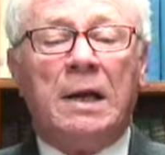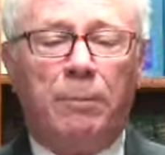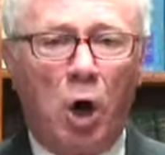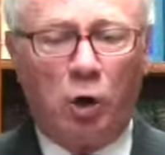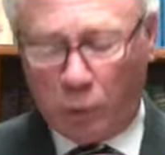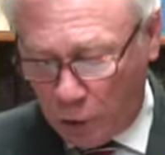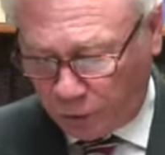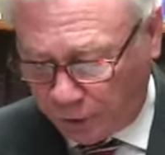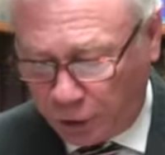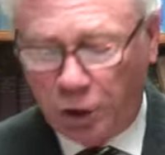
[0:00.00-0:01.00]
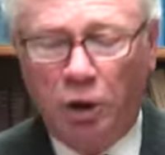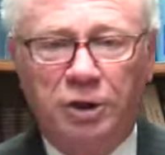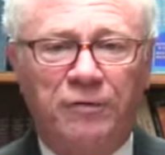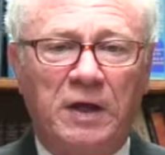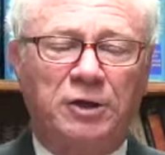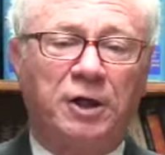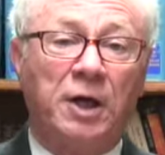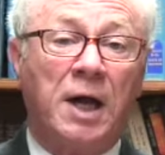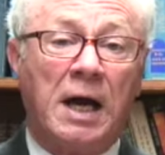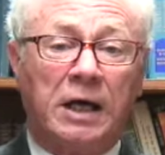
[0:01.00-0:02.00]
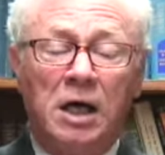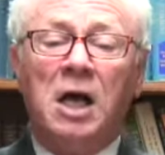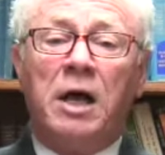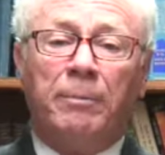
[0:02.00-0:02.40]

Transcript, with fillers: Paul wrote to the church at Thessalonica,